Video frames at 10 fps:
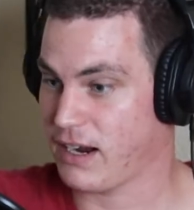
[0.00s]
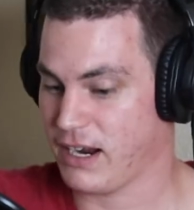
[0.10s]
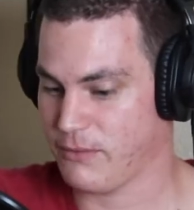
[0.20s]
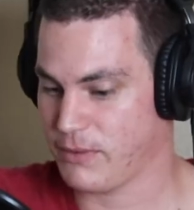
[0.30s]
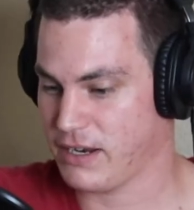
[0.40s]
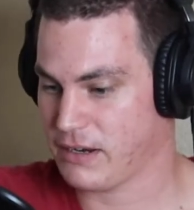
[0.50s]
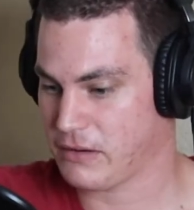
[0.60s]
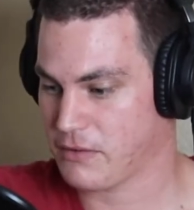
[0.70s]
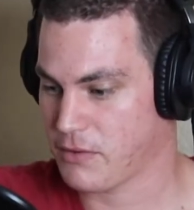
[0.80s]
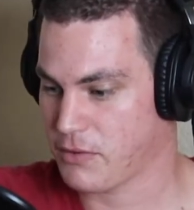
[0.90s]
I
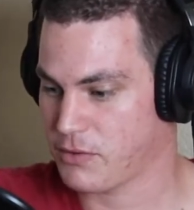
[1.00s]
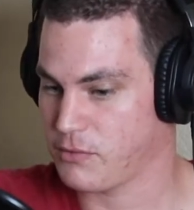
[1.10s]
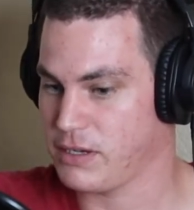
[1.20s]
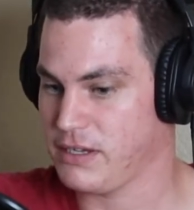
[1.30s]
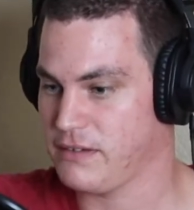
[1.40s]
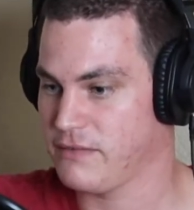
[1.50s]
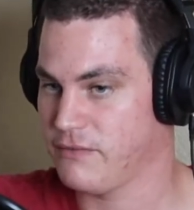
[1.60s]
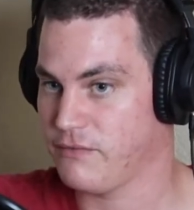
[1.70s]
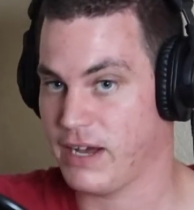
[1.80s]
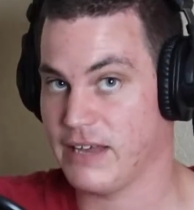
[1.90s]
ran 3
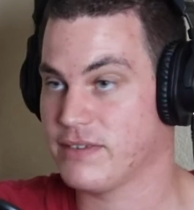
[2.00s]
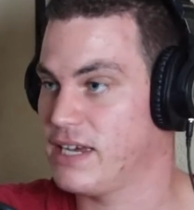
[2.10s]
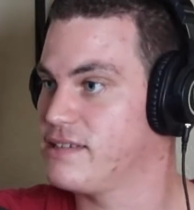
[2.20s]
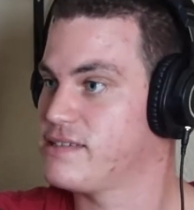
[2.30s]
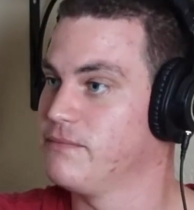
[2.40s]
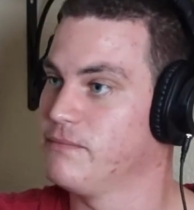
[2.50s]
5Ks.